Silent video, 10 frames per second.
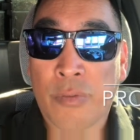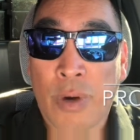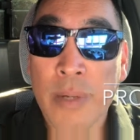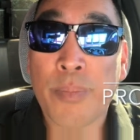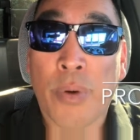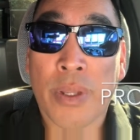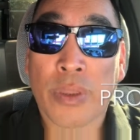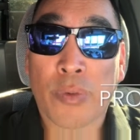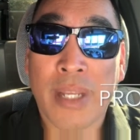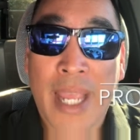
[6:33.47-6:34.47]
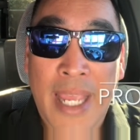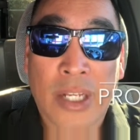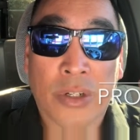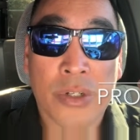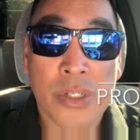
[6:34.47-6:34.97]
1.3
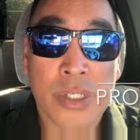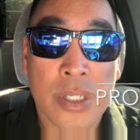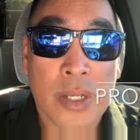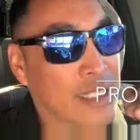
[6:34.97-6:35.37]
acres.